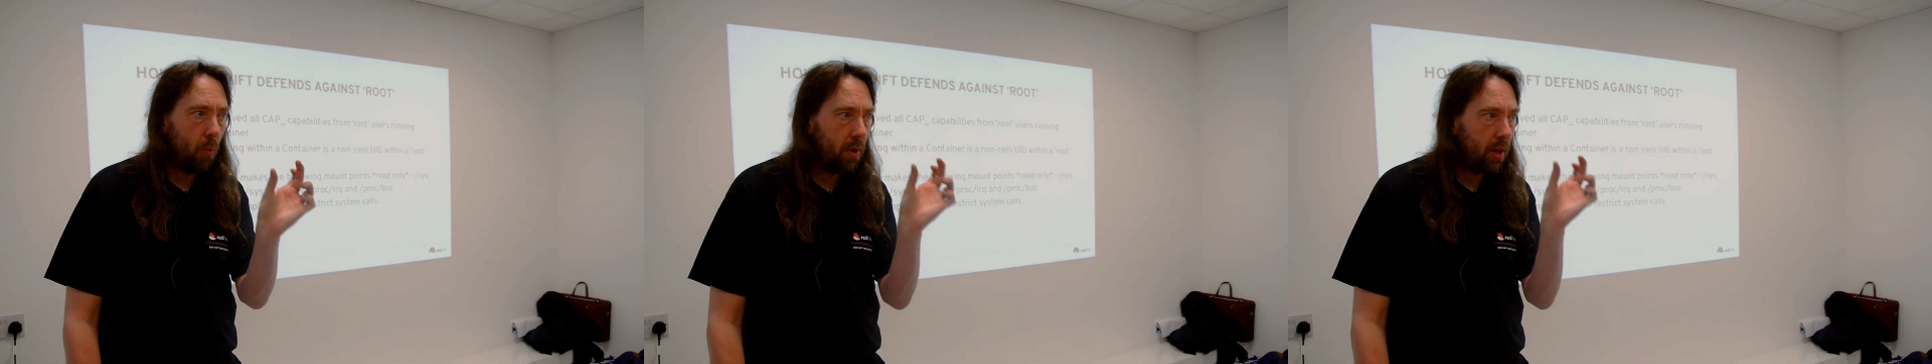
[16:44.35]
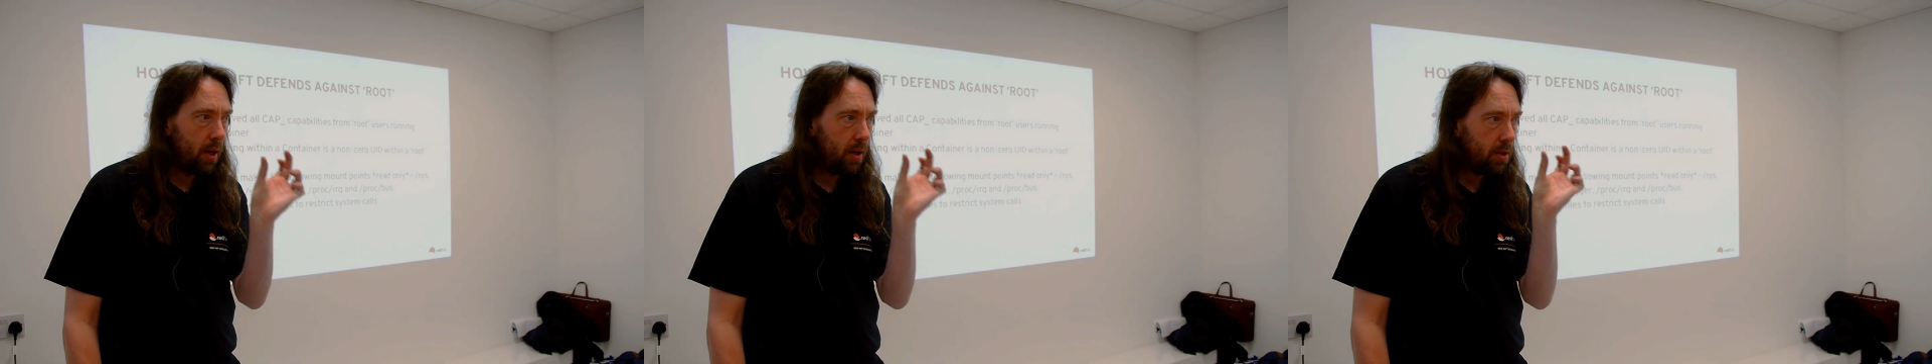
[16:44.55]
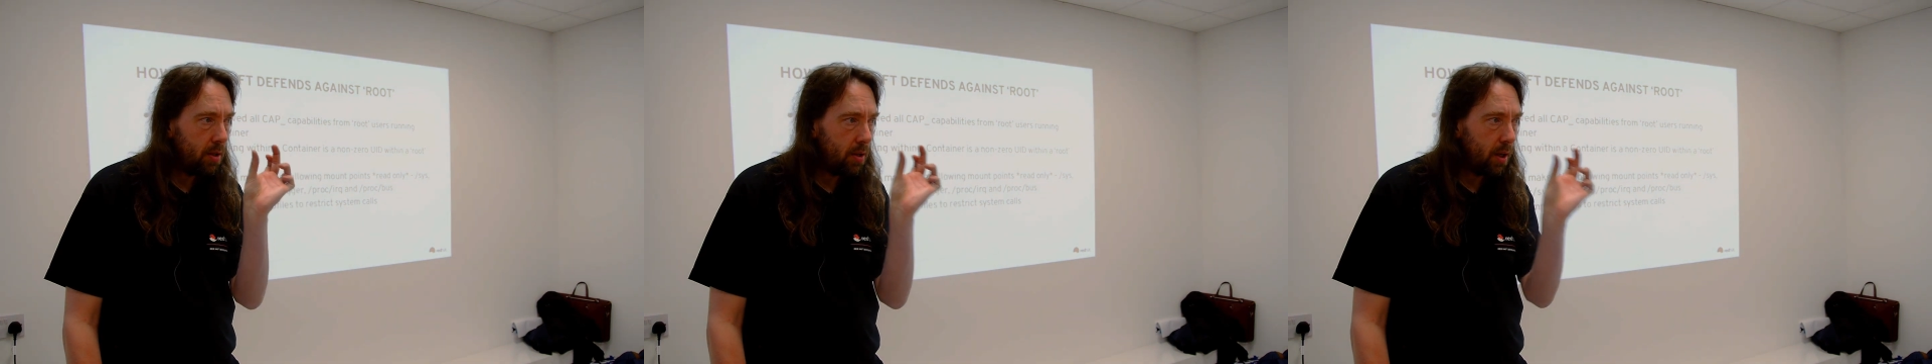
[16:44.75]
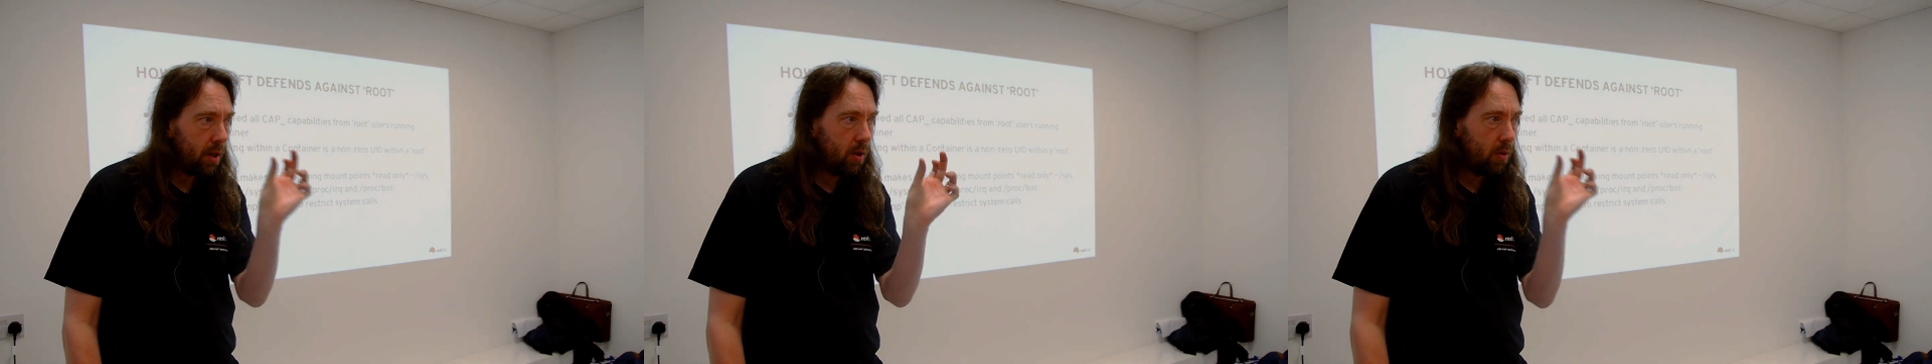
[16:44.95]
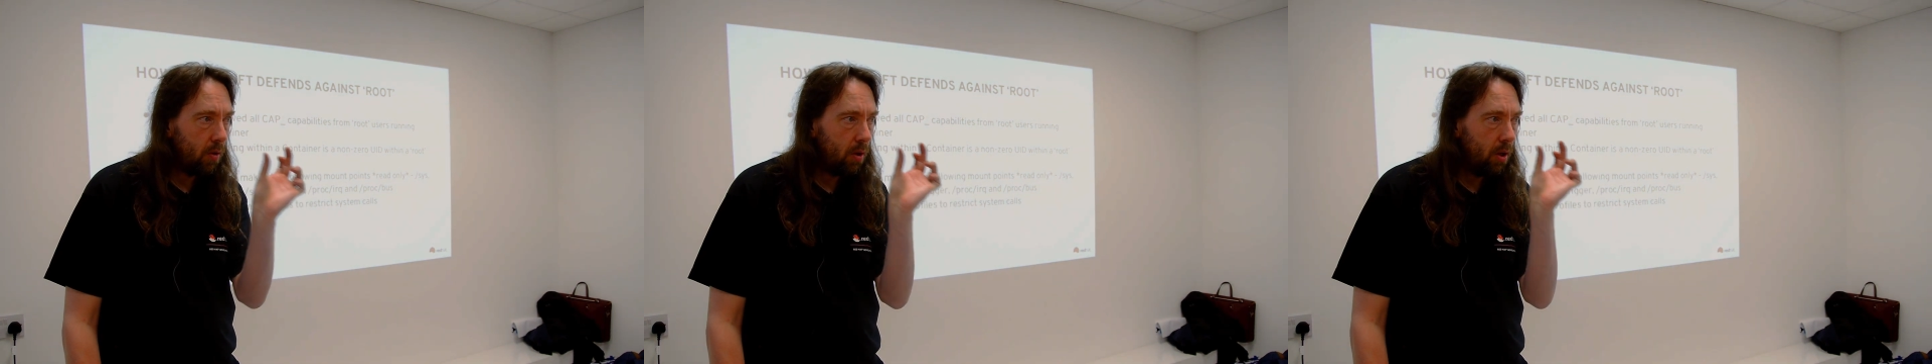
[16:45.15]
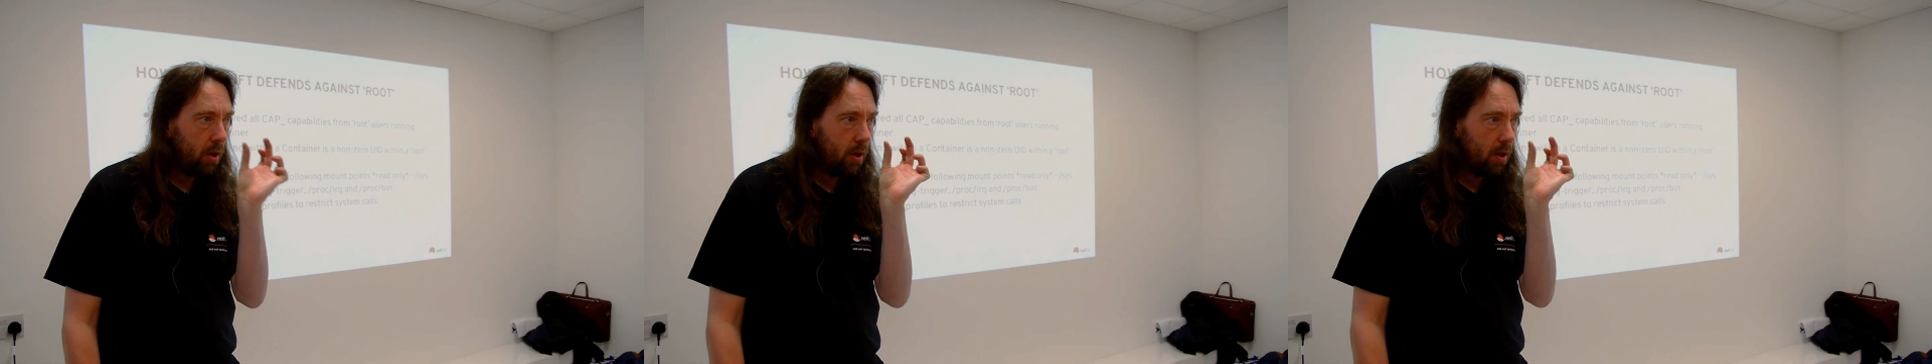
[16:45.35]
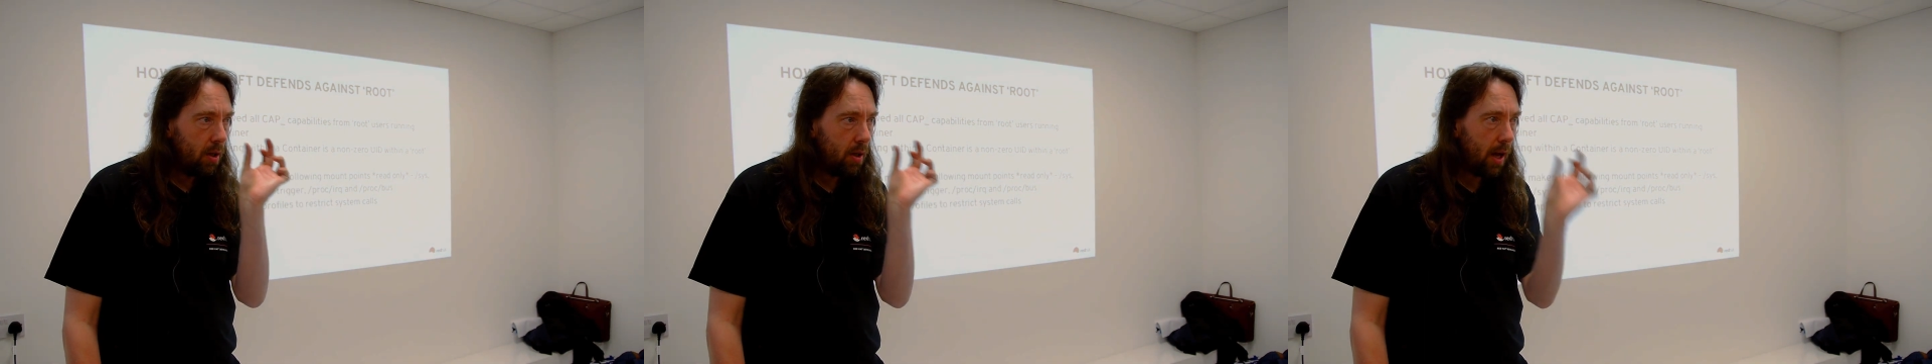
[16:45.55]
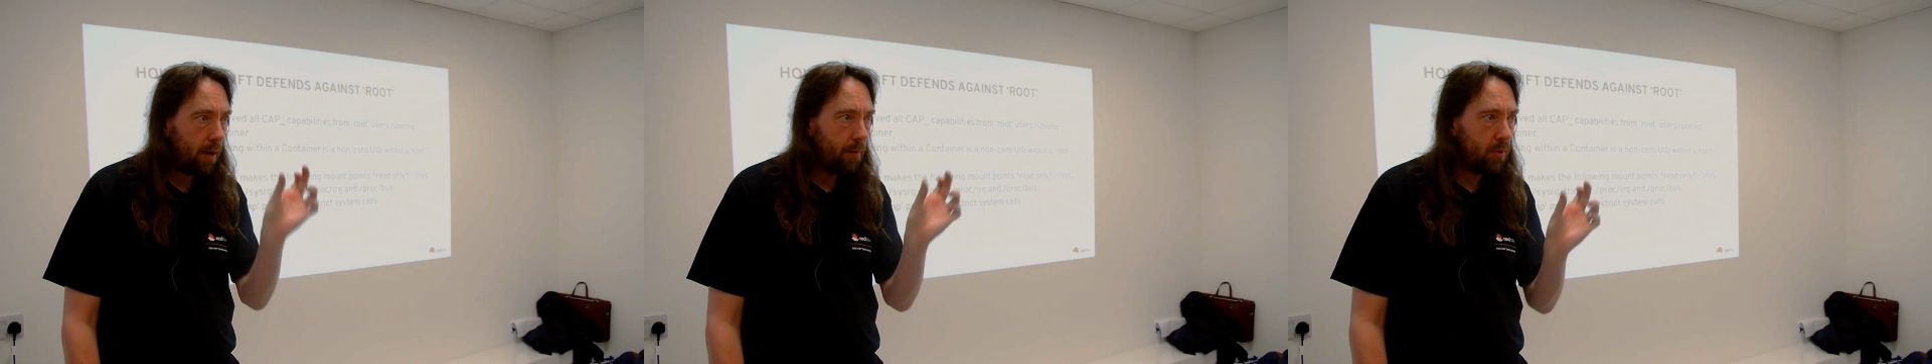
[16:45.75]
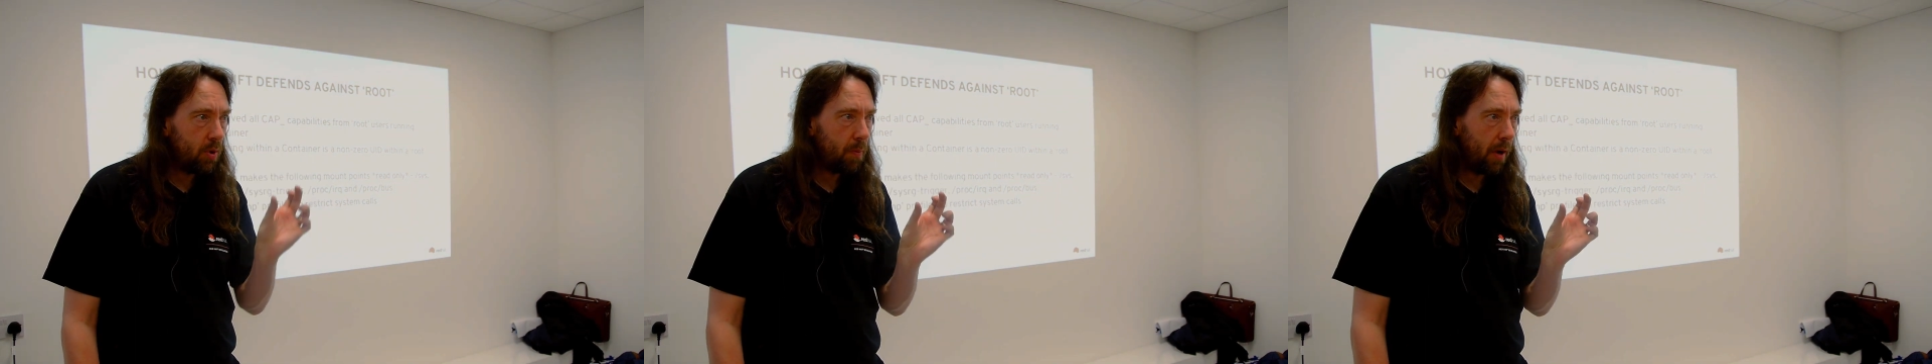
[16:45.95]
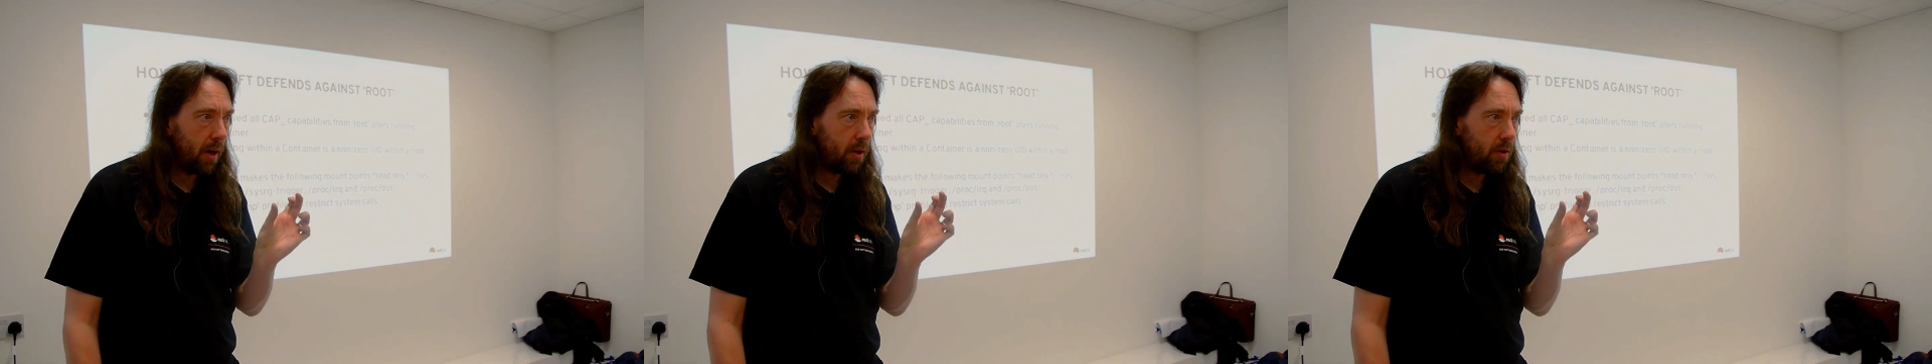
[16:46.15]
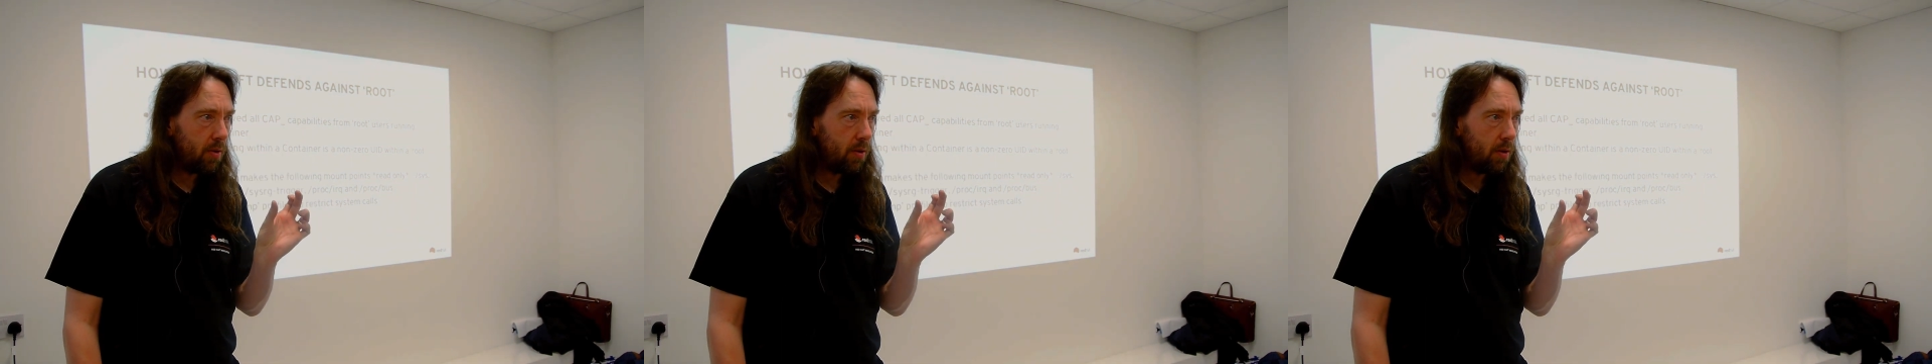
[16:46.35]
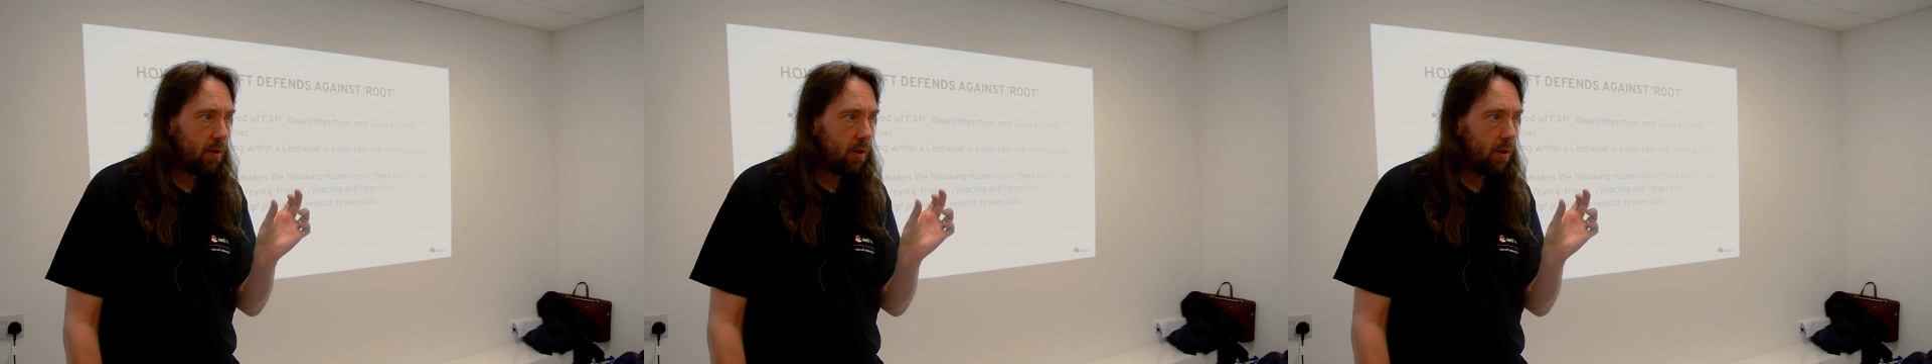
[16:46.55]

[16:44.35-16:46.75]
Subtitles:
within a single namespace.